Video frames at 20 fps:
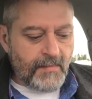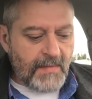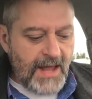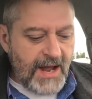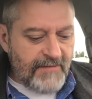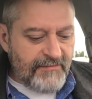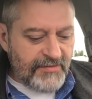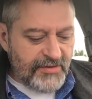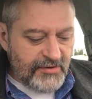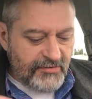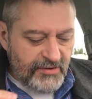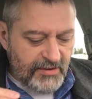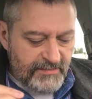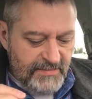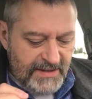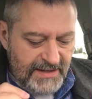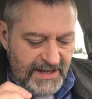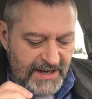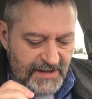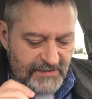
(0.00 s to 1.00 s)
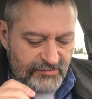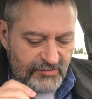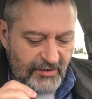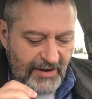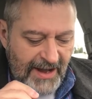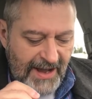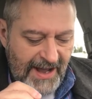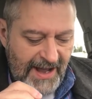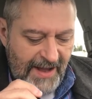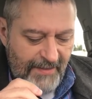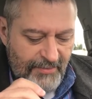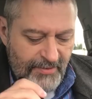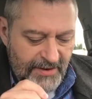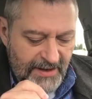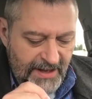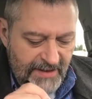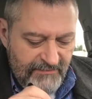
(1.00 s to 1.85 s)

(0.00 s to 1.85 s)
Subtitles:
Now for the green bean casserole. I probably